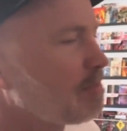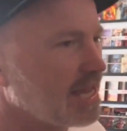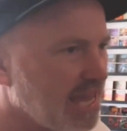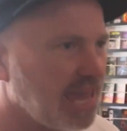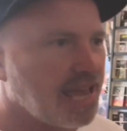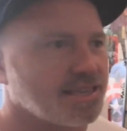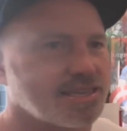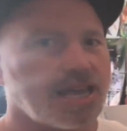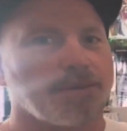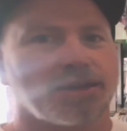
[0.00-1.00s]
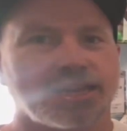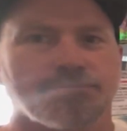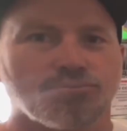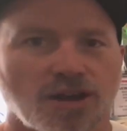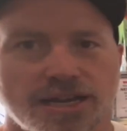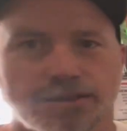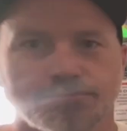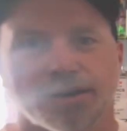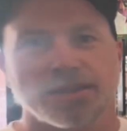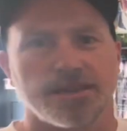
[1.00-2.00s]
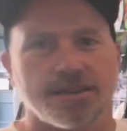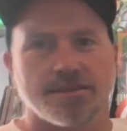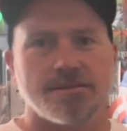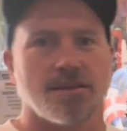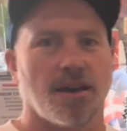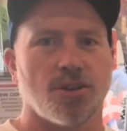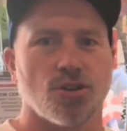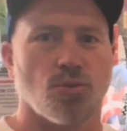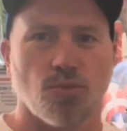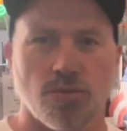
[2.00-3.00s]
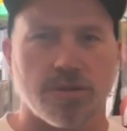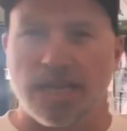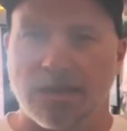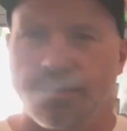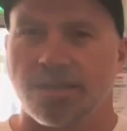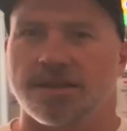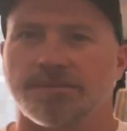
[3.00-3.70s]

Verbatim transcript: I can't stop getting pregnant by the underworld demon.